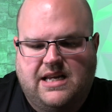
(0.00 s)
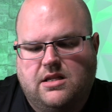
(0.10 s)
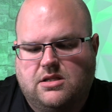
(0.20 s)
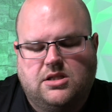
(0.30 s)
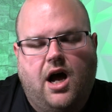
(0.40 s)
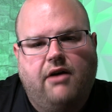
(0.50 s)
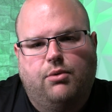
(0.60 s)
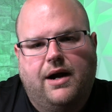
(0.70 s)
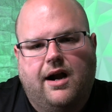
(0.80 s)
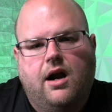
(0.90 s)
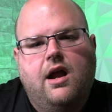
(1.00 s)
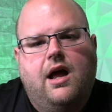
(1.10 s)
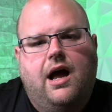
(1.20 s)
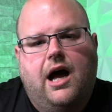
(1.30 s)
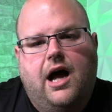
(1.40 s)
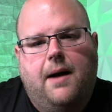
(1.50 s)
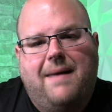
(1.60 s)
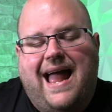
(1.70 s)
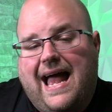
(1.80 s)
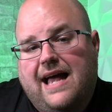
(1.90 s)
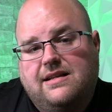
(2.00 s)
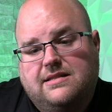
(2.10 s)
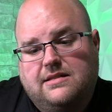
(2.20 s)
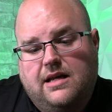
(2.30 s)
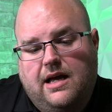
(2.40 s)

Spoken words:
into the software as